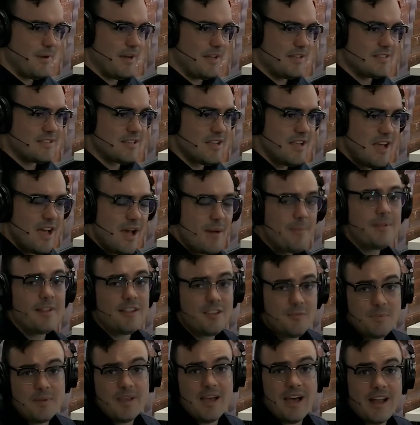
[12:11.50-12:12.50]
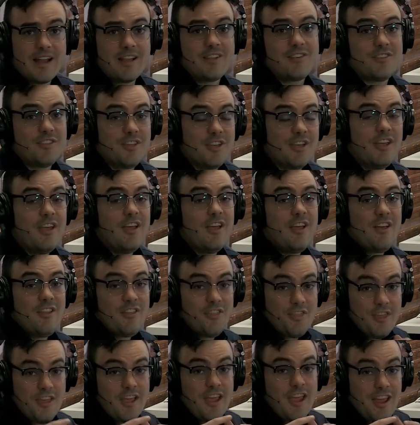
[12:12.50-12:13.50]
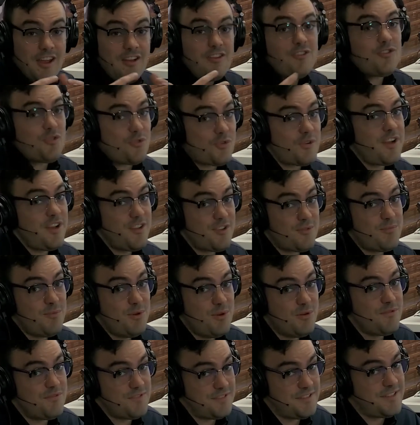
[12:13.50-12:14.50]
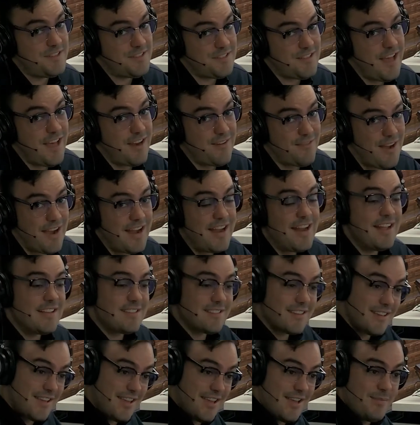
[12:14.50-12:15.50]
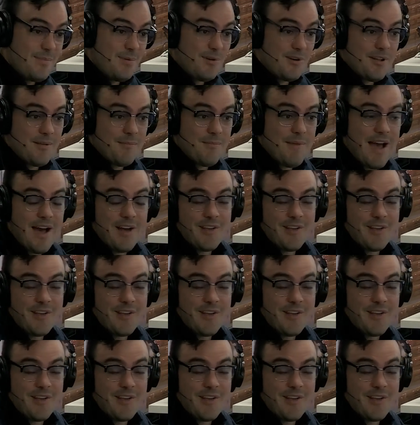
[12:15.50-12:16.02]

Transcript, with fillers: of buttons. Yeah. Well, let's be honest, the, the industry yeah. has moved since then, right? It's a keyboard and